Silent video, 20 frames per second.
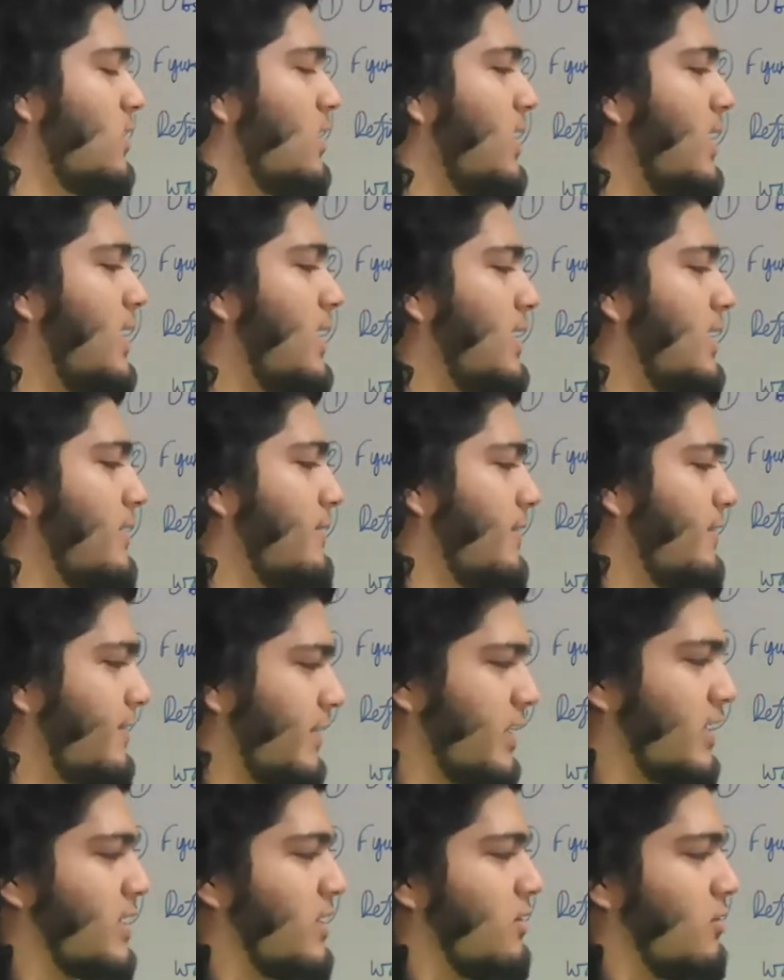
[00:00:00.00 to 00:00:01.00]
and we
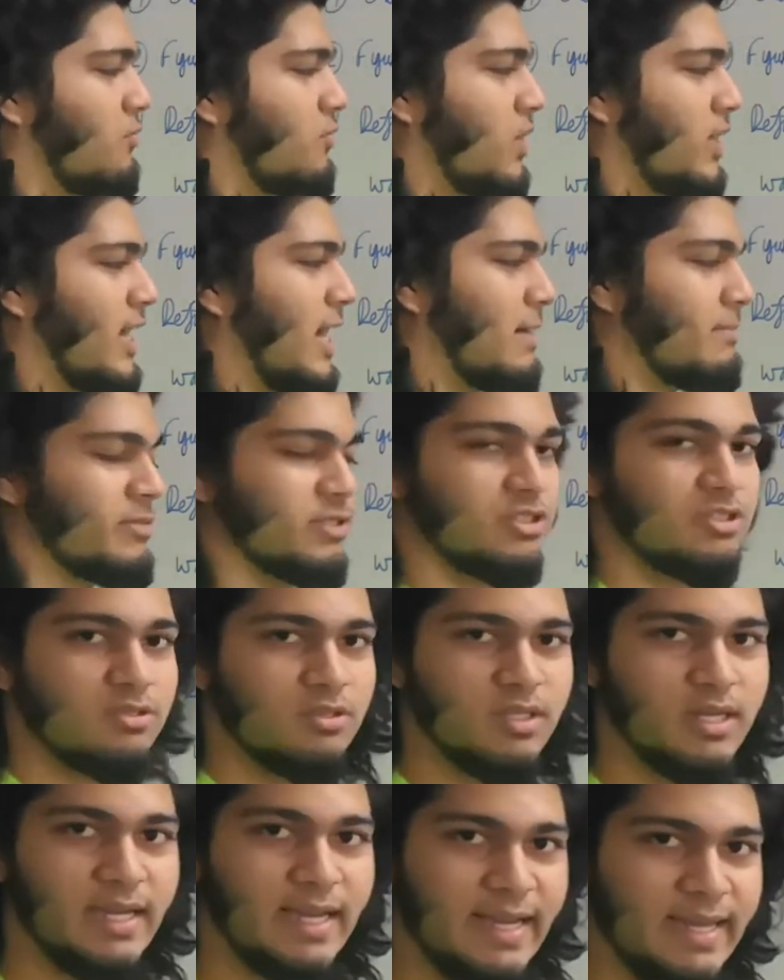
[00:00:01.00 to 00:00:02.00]
figure out what happens to
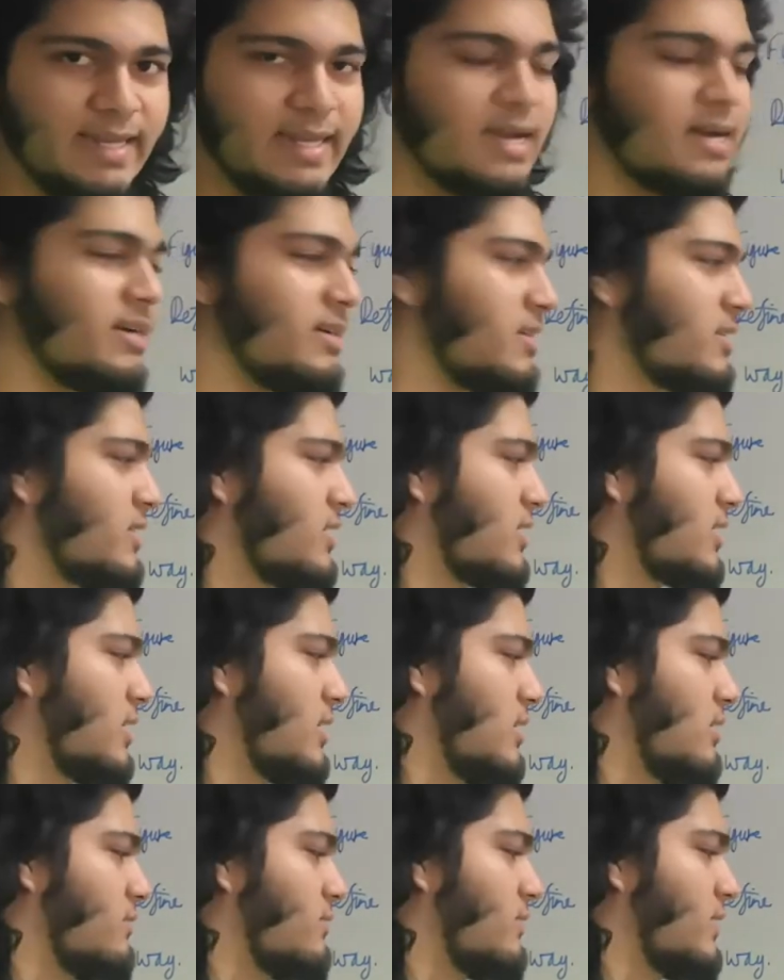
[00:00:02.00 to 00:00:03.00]
the area under the
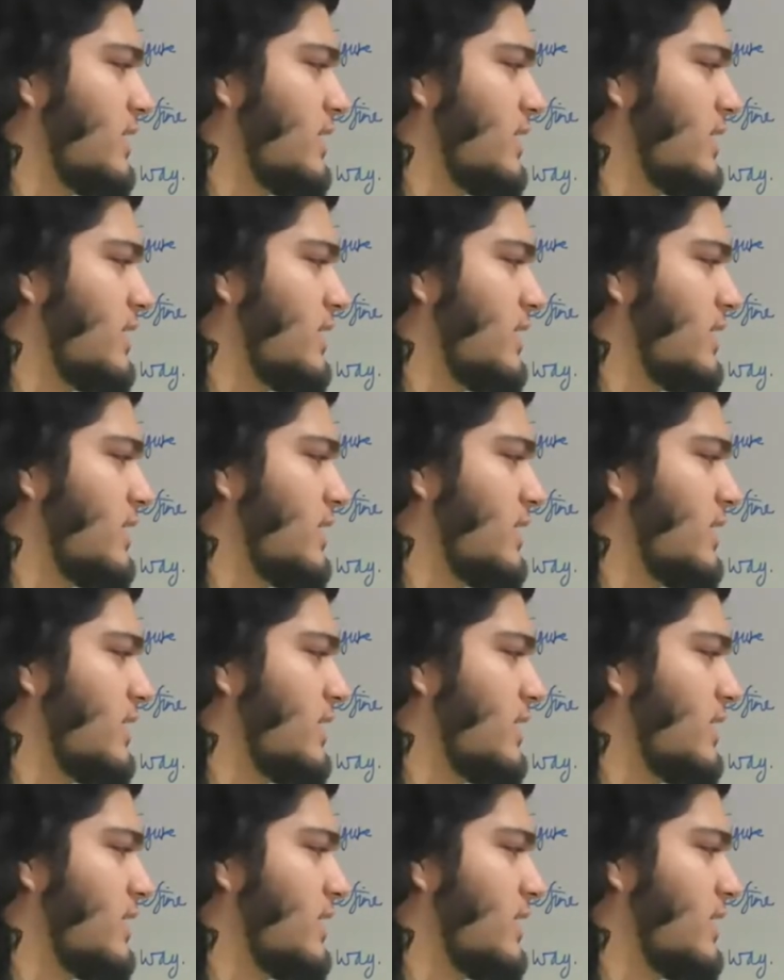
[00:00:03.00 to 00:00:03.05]
graph